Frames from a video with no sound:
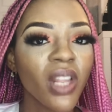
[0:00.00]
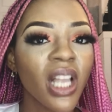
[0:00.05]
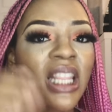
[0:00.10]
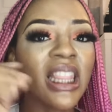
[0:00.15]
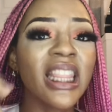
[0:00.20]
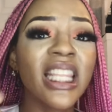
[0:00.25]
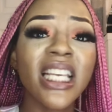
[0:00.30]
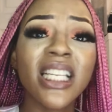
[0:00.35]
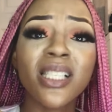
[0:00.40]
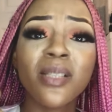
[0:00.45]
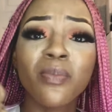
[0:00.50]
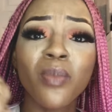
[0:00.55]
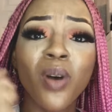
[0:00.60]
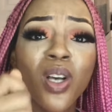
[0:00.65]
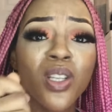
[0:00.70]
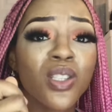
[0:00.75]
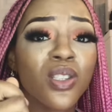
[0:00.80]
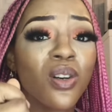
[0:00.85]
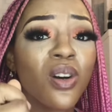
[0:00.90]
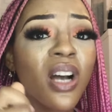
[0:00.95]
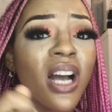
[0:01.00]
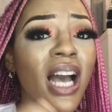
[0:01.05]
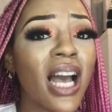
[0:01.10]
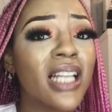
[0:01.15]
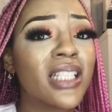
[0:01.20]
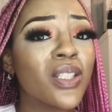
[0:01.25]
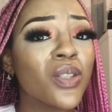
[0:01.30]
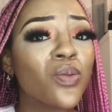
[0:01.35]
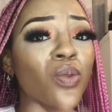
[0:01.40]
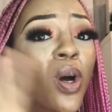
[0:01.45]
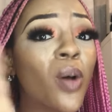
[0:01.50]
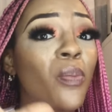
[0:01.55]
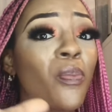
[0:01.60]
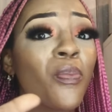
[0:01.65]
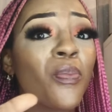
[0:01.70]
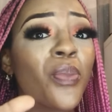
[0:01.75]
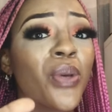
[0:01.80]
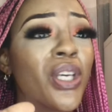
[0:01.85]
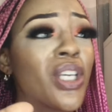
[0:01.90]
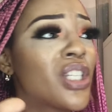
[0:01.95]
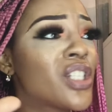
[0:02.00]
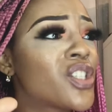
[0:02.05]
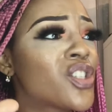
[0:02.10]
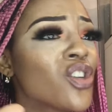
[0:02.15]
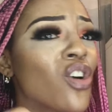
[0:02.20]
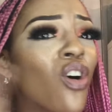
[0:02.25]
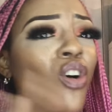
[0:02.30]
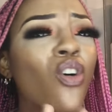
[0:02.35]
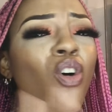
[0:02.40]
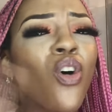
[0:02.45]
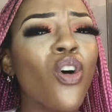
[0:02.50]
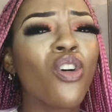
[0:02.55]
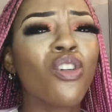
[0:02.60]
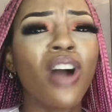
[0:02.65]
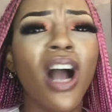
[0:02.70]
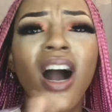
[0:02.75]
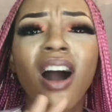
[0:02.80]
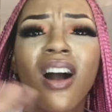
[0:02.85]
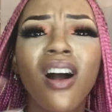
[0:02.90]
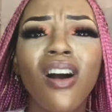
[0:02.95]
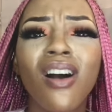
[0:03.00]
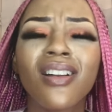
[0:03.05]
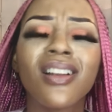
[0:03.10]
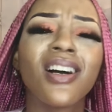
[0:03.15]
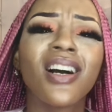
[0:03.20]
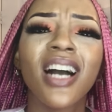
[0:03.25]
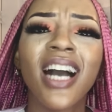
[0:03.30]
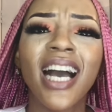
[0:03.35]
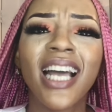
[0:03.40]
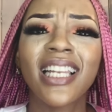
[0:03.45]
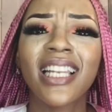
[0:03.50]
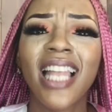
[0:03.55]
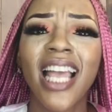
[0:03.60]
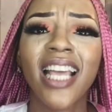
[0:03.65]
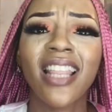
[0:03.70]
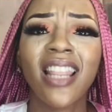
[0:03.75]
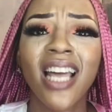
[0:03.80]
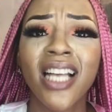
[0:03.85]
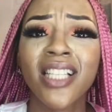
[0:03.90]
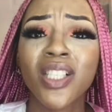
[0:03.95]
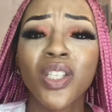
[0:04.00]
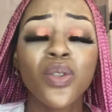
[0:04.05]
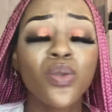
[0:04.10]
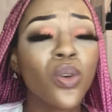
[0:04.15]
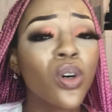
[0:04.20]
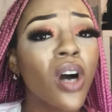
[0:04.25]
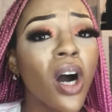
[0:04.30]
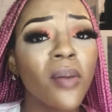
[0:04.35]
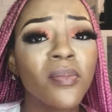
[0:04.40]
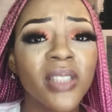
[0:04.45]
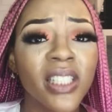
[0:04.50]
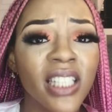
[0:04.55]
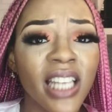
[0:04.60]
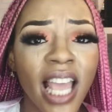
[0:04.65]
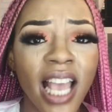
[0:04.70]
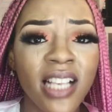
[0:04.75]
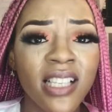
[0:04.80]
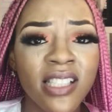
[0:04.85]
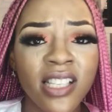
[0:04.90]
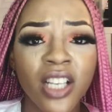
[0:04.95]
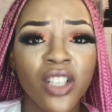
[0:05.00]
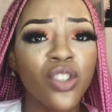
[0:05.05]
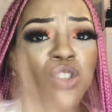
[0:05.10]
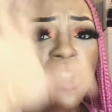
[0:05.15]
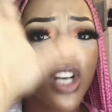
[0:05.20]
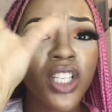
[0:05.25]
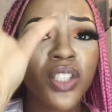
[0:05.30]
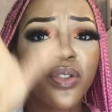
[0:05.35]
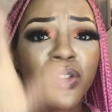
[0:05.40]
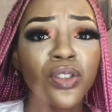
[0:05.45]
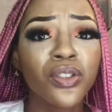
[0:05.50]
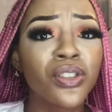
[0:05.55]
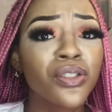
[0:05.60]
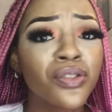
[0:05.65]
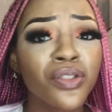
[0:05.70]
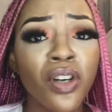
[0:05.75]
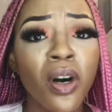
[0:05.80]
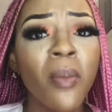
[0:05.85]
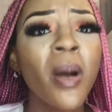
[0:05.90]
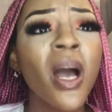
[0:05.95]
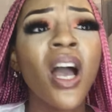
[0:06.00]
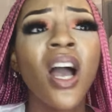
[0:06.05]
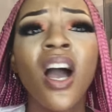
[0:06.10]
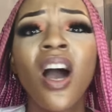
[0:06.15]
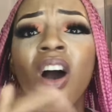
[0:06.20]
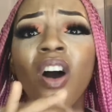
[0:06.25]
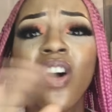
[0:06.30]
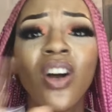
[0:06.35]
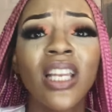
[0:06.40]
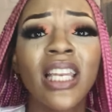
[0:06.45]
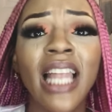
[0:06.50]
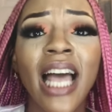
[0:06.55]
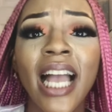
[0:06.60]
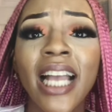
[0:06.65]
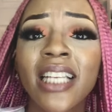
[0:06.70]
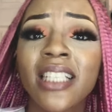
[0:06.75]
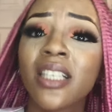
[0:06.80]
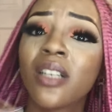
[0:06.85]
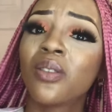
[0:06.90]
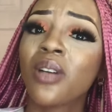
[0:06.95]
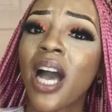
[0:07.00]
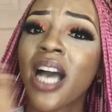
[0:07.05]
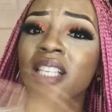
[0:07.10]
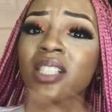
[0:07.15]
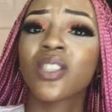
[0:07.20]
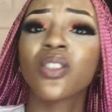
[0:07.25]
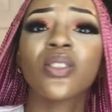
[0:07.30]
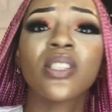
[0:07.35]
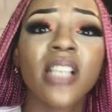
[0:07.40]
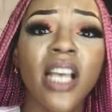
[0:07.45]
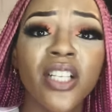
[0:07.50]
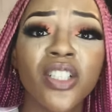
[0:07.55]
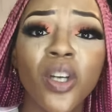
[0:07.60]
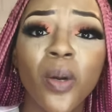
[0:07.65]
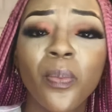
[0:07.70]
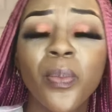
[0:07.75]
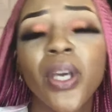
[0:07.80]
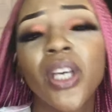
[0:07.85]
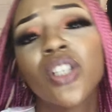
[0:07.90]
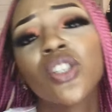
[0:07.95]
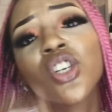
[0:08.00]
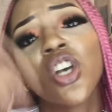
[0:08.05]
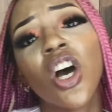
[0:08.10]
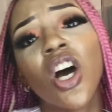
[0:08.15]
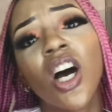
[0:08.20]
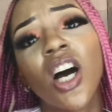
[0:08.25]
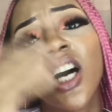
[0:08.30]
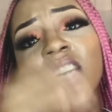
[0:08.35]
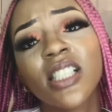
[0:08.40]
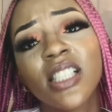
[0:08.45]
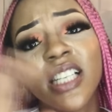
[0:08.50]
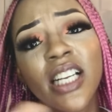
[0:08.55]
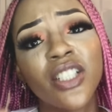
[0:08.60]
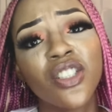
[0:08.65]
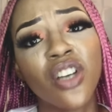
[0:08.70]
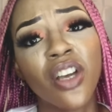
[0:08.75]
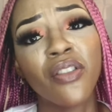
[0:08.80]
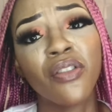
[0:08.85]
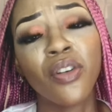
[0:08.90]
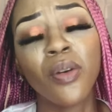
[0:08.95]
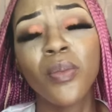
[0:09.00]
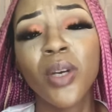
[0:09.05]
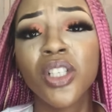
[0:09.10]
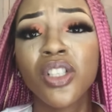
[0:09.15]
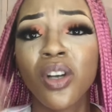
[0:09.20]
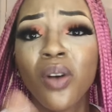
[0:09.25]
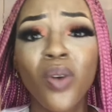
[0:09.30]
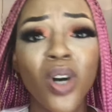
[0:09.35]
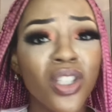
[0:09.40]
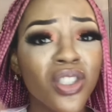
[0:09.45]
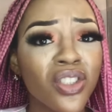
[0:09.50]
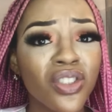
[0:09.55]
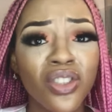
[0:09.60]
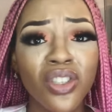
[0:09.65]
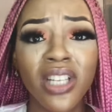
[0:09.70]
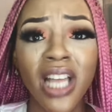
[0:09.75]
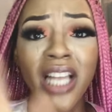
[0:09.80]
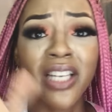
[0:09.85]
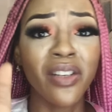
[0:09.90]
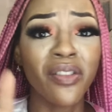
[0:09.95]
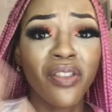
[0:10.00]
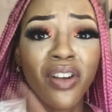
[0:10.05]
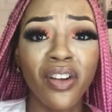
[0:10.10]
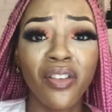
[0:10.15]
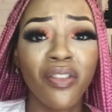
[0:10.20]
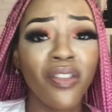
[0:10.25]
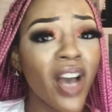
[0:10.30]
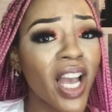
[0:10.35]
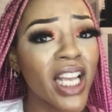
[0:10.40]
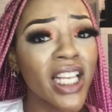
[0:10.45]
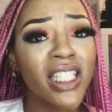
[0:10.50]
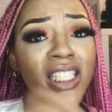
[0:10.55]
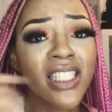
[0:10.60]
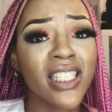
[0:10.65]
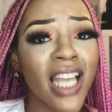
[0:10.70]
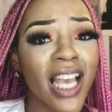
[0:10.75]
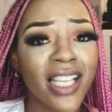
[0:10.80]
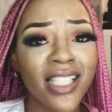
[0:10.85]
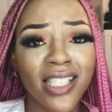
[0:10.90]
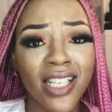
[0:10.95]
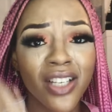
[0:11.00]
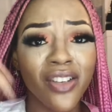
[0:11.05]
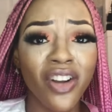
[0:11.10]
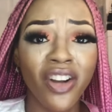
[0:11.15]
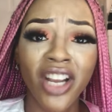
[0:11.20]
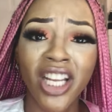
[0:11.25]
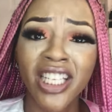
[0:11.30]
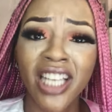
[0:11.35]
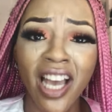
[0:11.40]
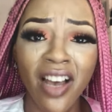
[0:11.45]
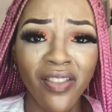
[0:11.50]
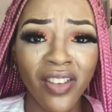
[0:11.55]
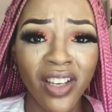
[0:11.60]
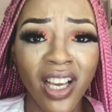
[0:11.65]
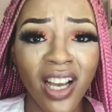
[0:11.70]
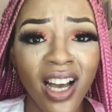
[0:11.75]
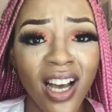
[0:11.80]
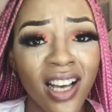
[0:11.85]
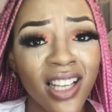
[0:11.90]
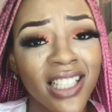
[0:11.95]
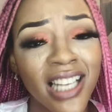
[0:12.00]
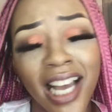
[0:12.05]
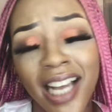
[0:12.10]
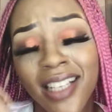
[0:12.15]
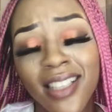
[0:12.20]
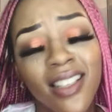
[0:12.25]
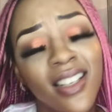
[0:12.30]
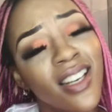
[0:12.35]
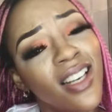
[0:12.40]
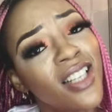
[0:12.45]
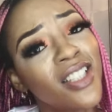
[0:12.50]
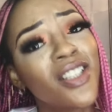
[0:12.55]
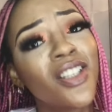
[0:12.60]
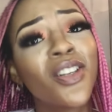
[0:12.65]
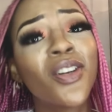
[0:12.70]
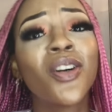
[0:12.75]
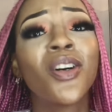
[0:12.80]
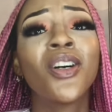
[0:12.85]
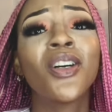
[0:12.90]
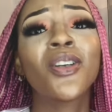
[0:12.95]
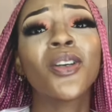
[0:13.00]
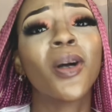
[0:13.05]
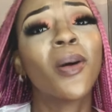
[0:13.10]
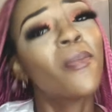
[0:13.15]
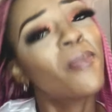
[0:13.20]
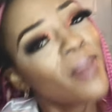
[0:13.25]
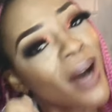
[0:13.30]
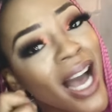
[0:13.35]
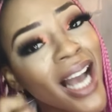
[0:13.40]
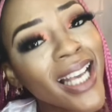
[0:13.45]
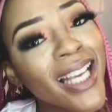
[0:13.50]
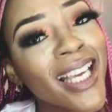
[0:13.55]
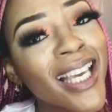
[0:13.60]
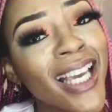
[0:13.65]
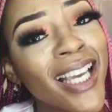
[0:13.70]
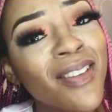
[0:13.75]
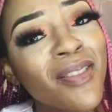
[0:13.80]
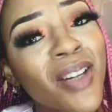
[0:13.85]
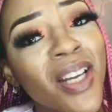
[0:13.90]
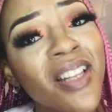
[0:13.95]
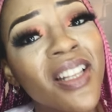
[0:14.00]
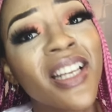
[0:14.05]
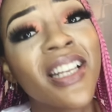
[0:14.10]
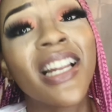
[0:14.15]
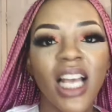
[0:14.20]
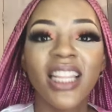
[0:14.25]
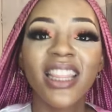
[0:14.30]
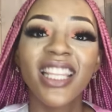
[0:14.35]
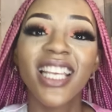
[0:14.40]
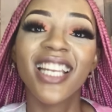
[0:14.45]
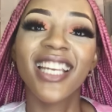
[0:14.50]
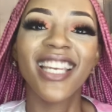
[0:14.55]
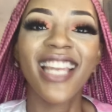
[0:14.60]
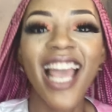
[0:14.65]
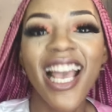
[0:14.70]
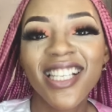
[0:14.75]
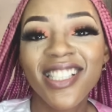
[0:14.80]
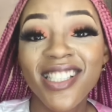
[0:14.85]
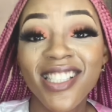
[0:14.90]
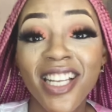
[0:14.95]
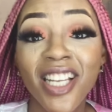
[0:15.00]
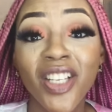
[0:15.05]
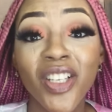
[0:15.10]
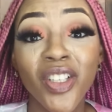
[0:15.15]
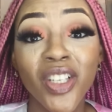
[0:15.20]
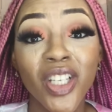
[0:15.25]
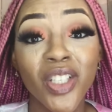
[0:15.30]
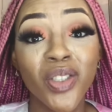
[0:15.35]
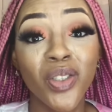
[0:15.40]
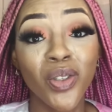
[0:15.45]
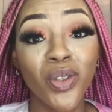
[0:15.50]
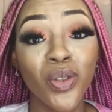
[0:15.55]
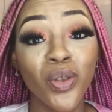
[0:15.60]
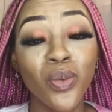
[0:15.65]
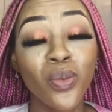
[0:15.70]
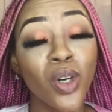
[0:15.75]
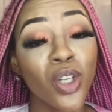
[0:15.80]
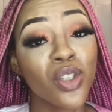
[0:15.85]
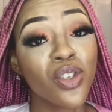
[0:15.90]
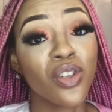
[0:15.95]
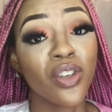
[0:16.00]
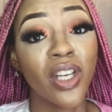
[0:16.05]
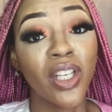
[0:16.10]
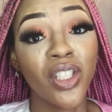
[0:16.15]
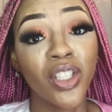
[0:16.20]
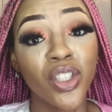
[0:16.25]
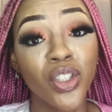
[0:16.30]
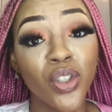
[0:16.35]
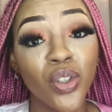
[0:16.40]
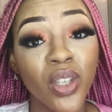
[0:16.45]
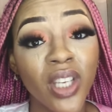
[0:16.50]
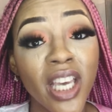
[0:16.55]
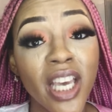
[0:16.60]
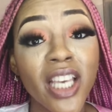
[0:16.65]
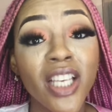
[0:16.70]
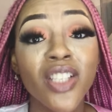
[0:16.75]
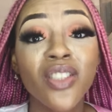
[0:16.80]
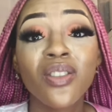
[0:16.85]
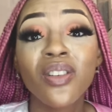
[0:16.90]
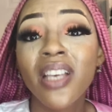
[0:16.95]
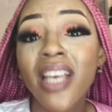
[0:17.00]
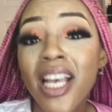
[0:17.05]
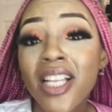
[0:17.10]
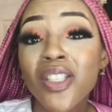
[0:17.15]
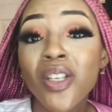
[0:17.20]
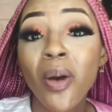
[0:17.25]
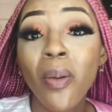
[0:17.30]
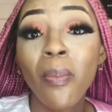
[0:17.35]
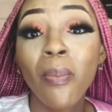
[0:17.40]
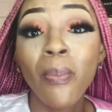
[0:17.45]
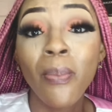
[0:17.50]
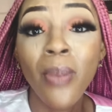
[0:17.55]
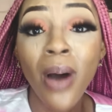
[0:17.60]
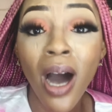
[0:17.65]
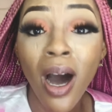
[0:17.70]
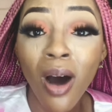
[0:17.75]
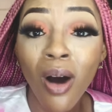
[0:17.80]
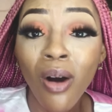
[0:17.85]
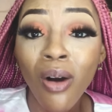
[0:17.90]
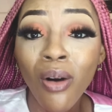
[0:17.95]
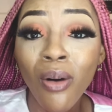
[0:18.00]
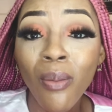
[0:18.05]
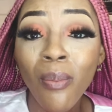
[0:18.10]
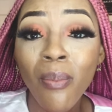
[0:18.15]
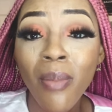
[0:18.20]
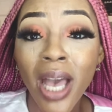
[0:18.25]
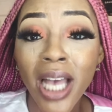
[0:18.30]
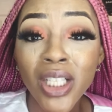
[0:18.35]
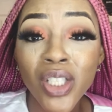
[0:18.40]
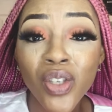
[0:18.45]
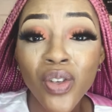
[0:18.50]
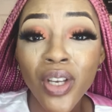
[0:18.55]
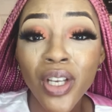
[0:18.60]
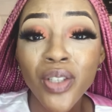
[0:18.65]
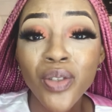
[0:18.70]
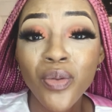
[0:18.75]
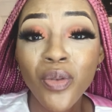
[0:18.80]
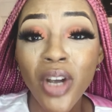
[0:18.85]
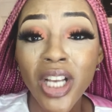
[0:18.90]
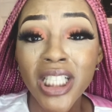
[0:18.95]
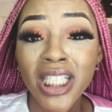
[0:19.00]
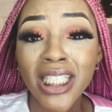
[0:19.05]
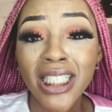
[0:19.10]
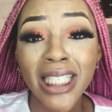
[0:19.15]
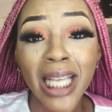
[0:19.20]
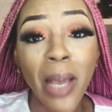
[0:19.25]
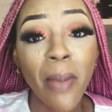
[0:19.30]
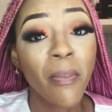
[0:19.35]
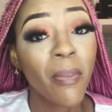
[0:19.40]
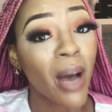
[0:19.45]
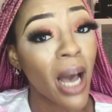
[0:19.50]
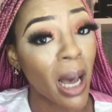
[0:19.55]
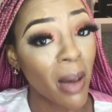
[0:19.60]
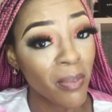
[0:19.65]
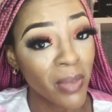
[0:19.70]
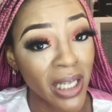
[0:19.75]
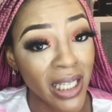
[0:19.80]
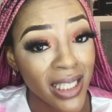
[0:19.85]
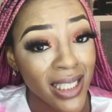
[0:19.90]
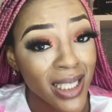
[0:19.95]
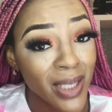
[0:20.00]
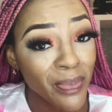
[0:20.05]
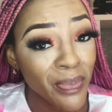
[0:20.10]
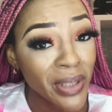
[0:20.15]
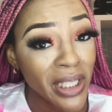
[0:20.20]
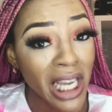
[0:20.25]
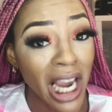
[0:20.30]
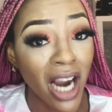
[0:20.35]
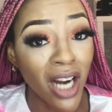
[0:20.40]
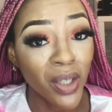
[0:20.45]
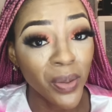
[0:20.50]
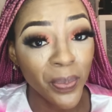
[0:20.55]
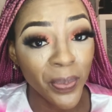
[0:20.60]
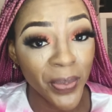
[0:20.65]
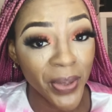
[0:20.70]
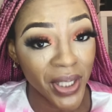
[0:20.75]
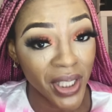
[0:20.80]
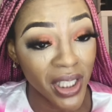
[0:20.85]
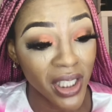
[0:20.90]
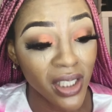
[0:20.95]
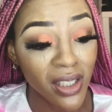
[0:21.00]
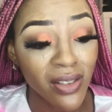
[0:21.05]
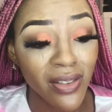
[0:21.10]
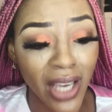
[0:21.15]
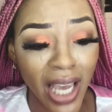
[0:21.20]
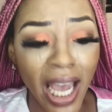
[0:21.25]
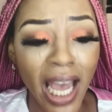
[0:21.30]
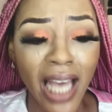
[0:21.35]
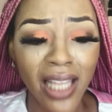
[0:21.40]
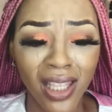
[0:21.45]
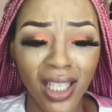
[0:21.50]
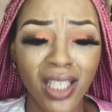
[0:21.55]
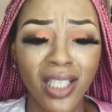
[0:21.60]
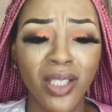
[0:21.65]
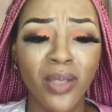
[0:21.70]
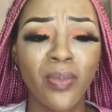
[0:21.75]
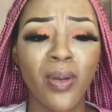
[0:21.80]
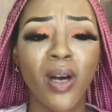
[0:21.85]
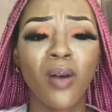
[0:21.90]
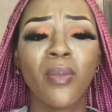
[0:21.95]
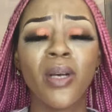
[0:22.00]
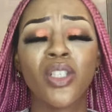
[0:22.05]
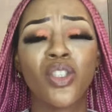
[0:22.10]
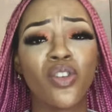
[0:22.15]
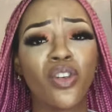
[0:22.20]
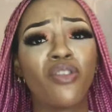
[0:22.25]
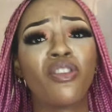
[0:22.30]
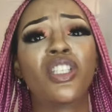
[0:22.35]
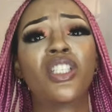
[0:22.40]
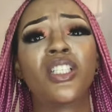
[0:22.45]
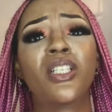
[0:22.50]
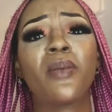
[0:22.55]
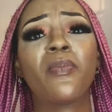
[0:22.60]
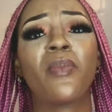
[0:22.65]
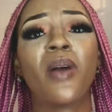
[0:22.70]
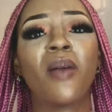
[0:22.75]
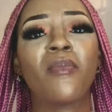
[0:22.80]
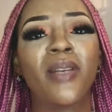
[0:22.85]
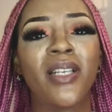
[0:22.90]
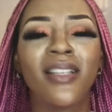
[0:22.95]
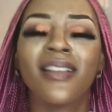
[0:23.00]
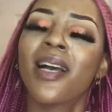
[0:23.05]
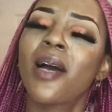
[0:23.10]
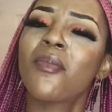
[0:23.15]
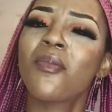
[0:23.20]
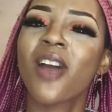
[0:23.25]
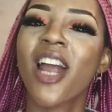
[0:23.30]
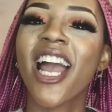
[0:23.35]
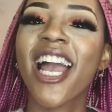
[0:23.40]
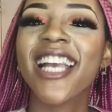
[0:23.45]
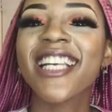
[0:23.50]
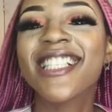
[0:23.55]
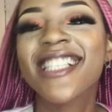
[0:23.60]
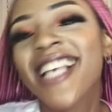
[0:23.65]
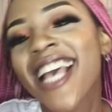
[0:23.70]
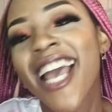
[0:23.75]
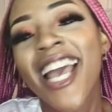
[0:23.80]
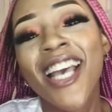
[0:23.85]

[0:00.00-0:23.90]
This Monzo card is one peach or coral color card like that. It will come the next day. You just fill the form online. They will ask you send your picture, send your information. Once you do that, they verify it. The next day you already have a card, and you're banking with it. The next thing you need to do once you're in the UK is to get your biometrics resident permit, BRP. Yeah, I think it's biometric resident permit. All right.